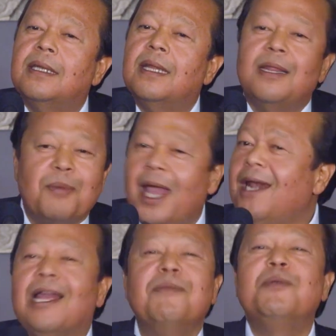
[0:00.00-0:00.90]
And the
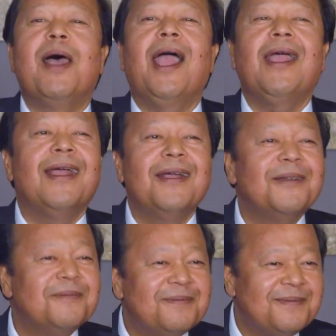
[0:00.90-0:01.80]
man comes back
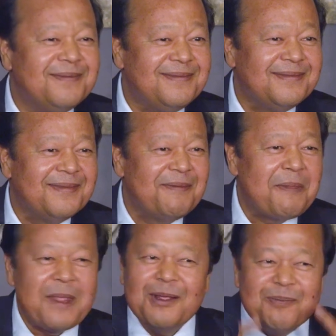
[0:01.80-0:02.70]

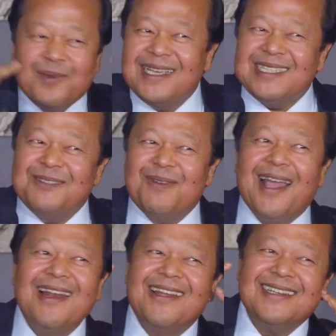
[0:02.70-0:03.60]
with the biggest
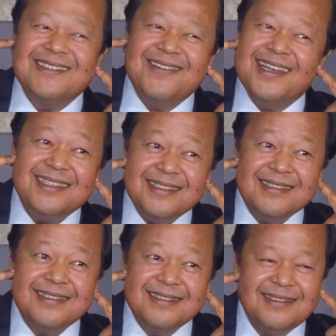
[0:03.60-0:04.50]
smile on his face.
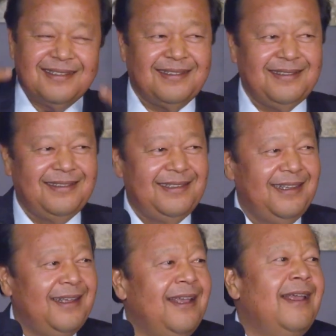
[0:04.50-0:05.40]

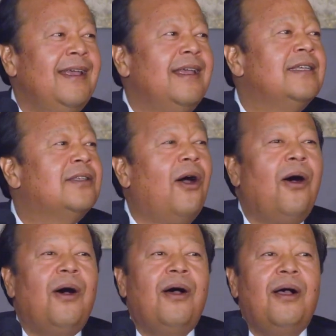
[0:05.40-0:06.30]
Is,
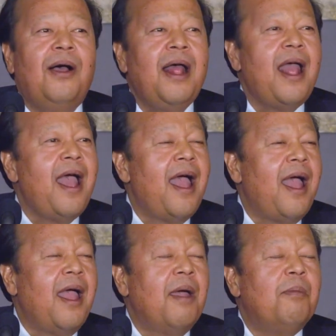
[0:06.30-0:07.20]
oh,
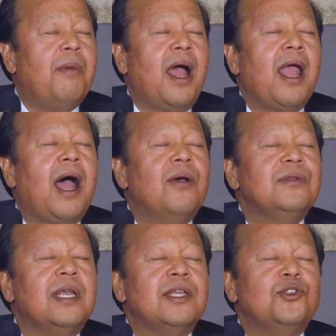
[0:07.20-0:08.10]
my
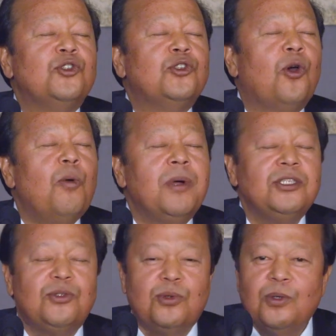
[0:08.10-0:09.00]
house has so
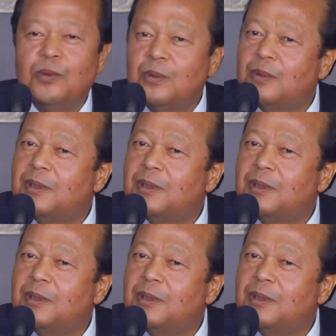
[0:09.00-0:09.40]
much room.